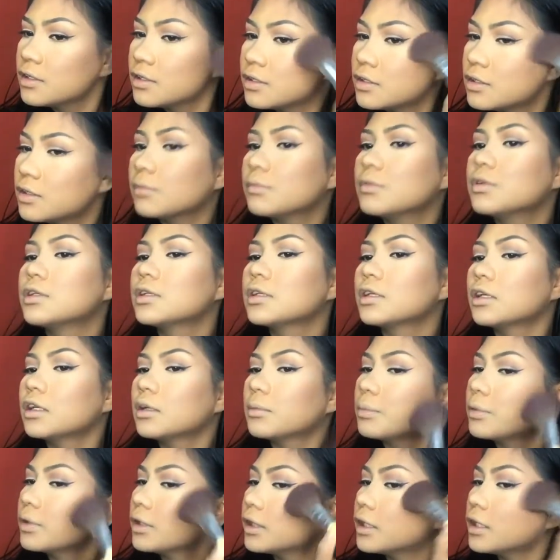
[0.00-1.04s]
So I'm just
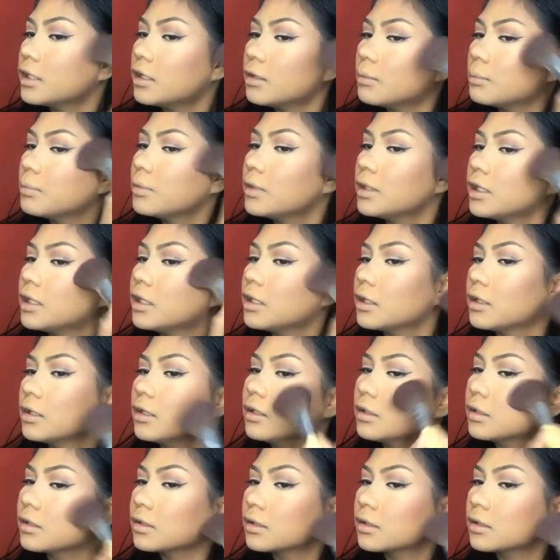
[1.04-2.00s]
gonna put that up there